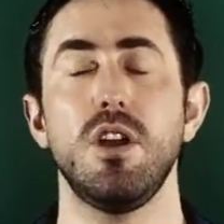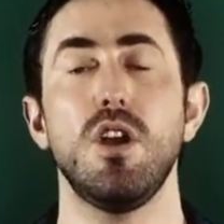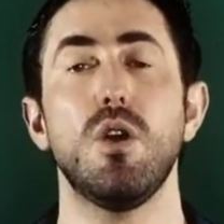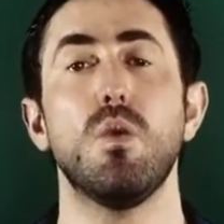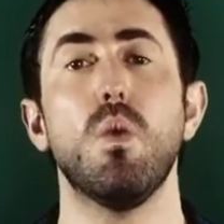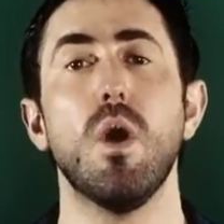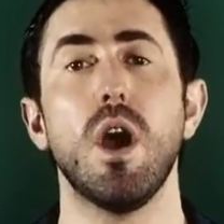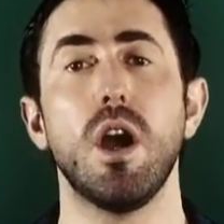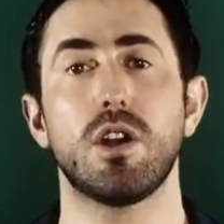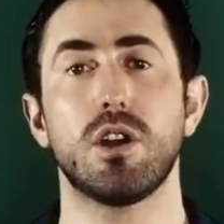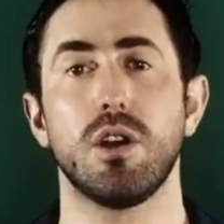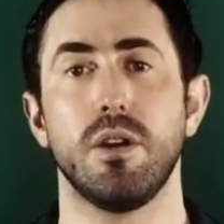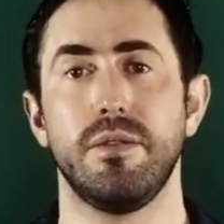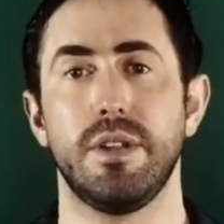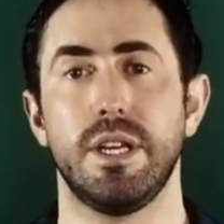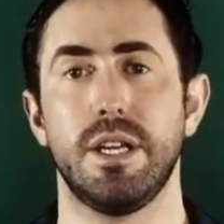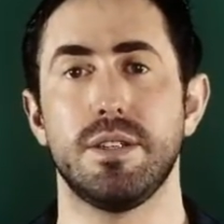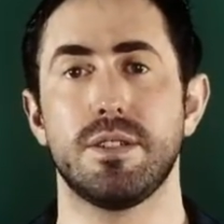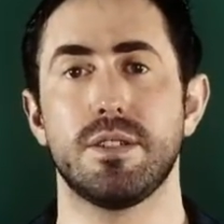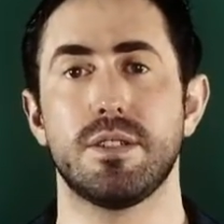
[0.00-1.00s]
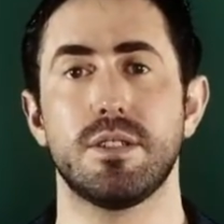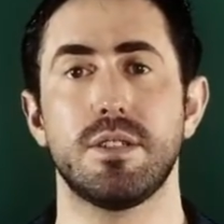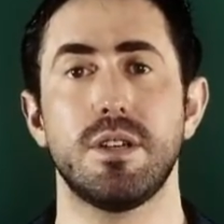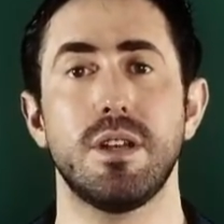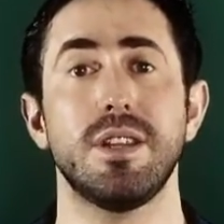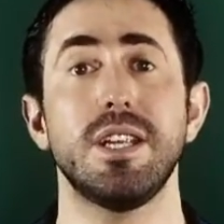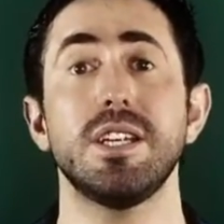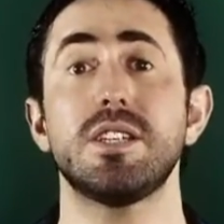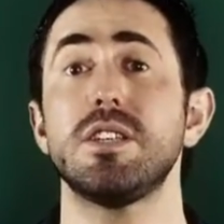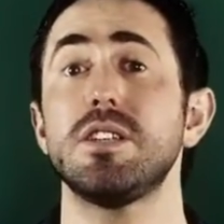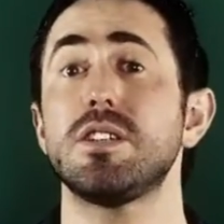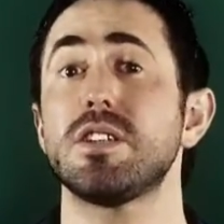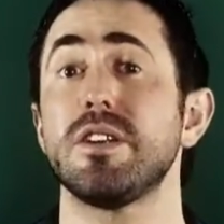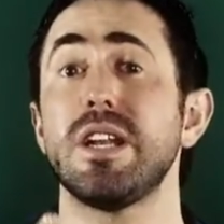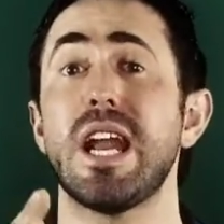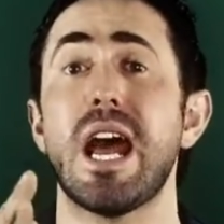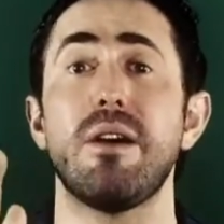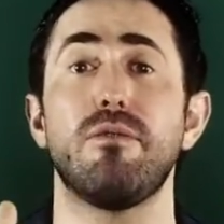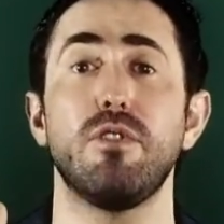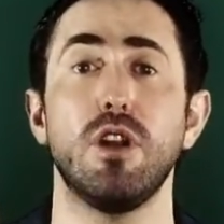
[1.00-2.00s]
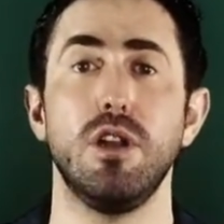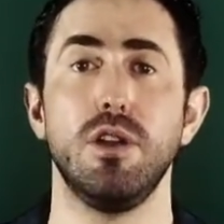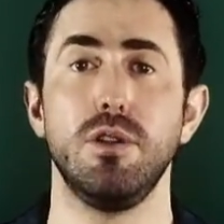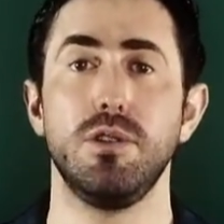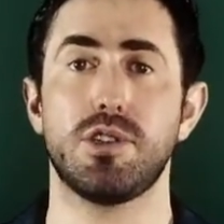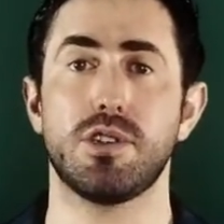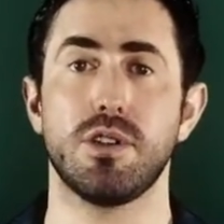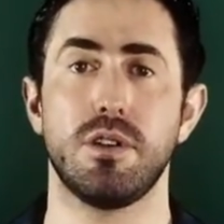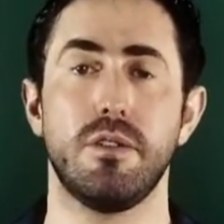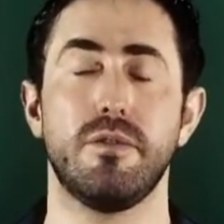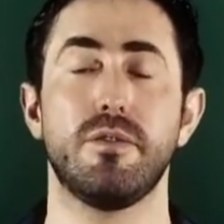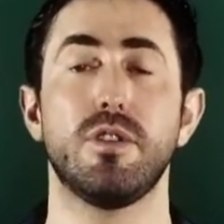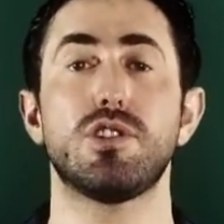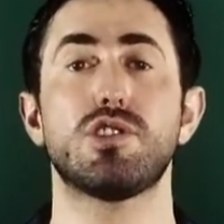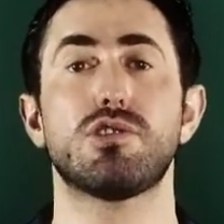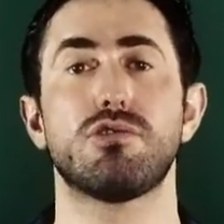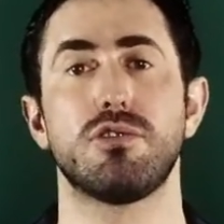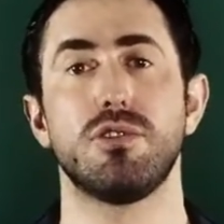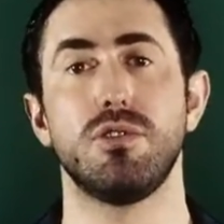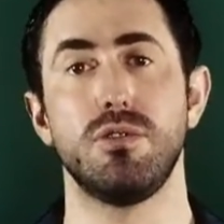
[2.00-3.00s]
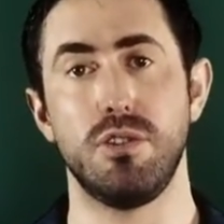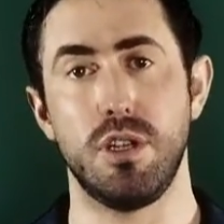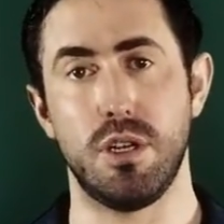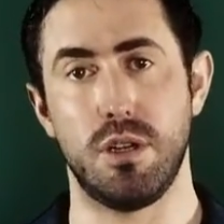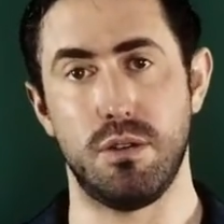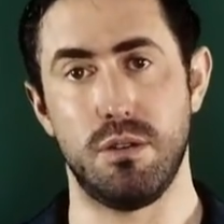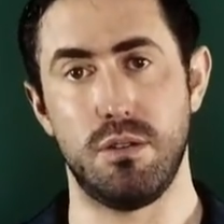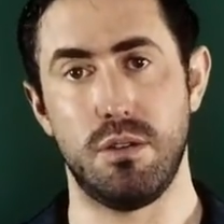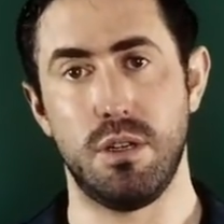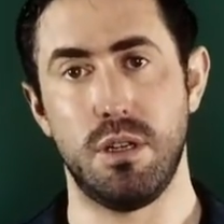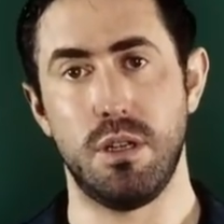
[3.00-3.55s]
Work on this. This is an evolution of the true you.